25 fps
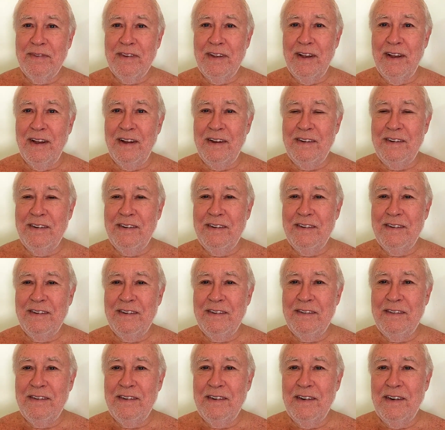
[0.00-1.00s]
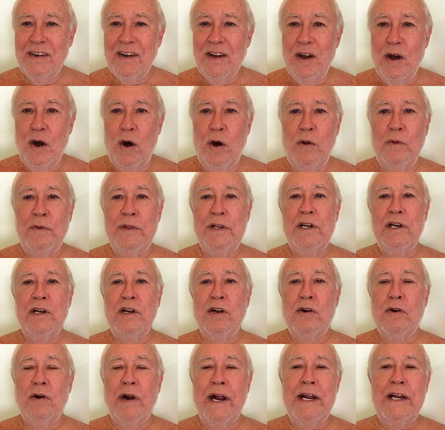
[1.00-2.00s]
Huh? Only a
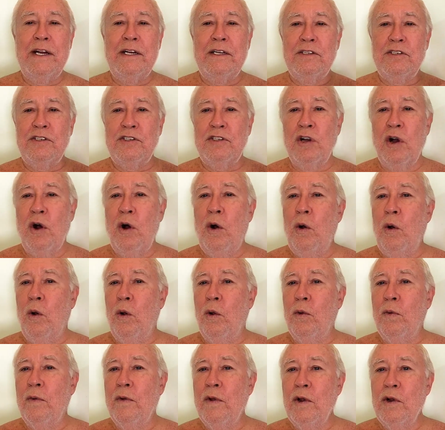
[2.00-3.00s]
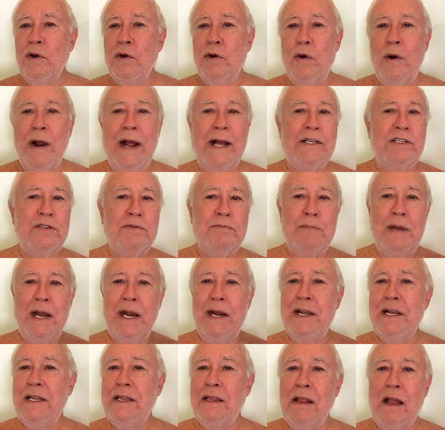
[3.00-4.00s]
great soul who has
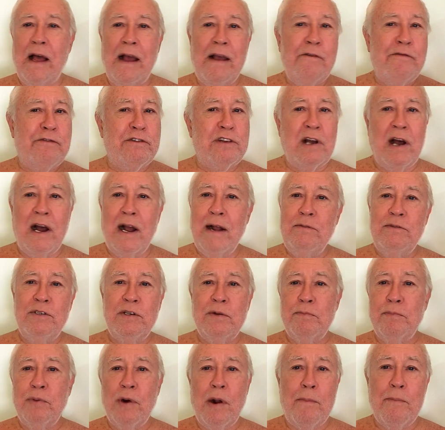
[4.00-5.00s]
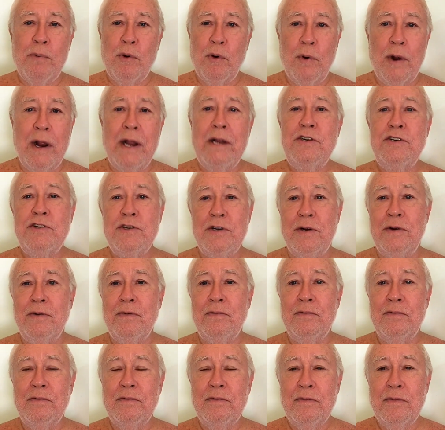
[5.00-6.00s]
many lifetimes of preparation